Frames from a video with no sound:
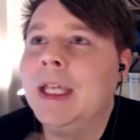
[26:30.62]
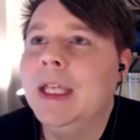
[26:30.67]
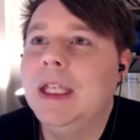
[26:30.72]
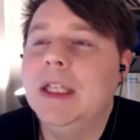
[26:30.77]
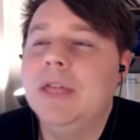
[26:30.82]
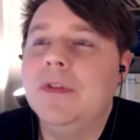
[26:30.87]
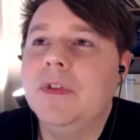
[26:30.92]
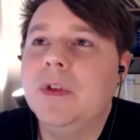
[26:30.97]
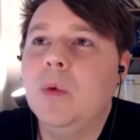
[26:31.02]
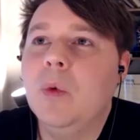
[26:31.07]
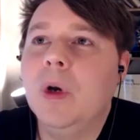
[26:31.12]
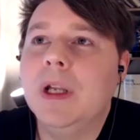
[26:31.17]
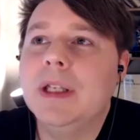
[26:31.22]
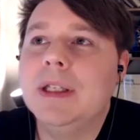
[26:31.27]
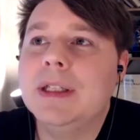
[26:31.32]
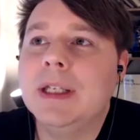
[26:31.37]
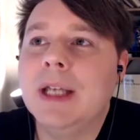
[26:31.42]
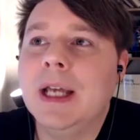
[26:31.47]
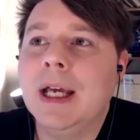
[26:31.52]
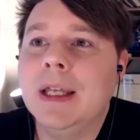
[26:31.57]
if you want to
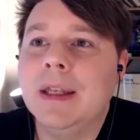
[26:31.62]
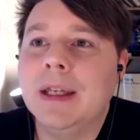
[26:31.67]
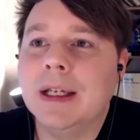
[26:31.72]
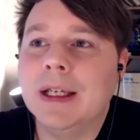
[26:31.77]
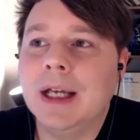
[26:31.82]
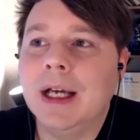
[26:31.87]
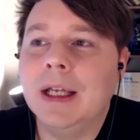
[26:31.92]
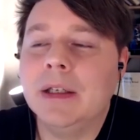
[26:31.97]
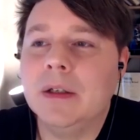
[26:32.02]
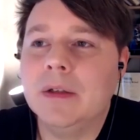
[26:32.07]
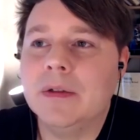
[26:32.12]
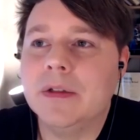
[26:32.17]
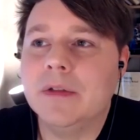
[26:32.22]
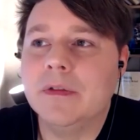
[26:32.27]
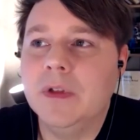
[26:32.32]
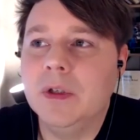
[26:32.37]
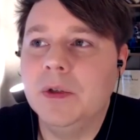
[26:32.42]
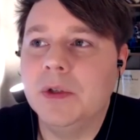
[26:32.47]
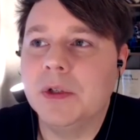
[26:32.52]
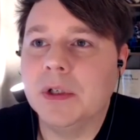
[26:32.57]
deny that God knows the
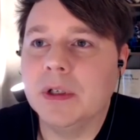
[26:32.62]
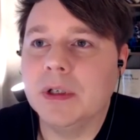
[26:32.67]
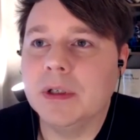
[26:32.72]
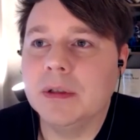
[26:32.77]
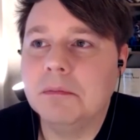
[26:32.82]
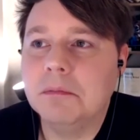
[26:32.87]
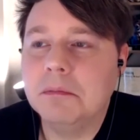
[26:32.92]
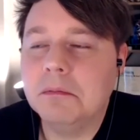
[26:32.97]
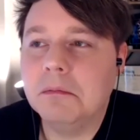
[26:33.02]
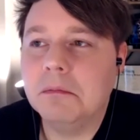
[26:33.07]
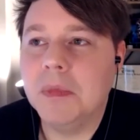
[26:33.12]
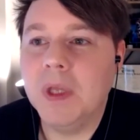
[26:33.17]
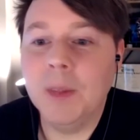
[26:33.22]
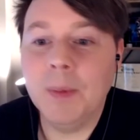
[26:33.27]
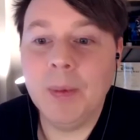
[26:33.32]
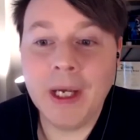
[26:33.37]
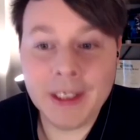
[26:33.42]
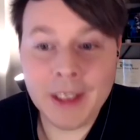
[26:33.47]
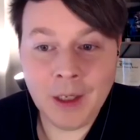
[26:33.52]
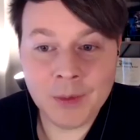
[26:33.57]
future, that
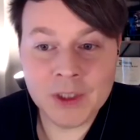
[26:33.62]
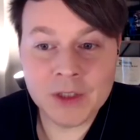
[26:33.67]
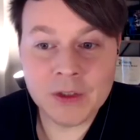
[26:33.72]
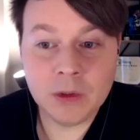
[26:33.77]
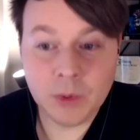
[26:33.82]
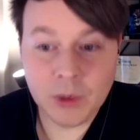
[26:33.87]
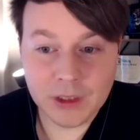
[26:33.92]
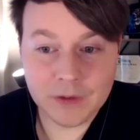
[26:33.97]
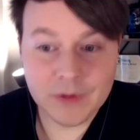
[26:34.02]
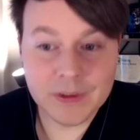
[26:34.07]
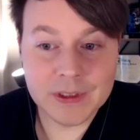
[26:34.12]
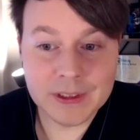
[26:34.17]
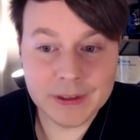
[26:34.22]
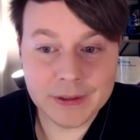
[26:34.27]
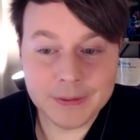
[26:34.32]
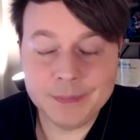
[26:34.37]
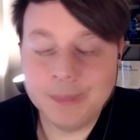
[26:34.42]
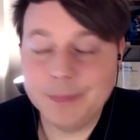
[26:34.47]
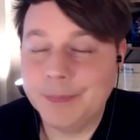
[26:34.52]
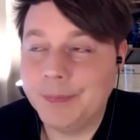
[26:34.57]
might not be too big of a
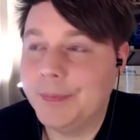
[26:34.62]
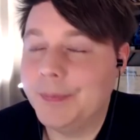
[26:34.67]
deal.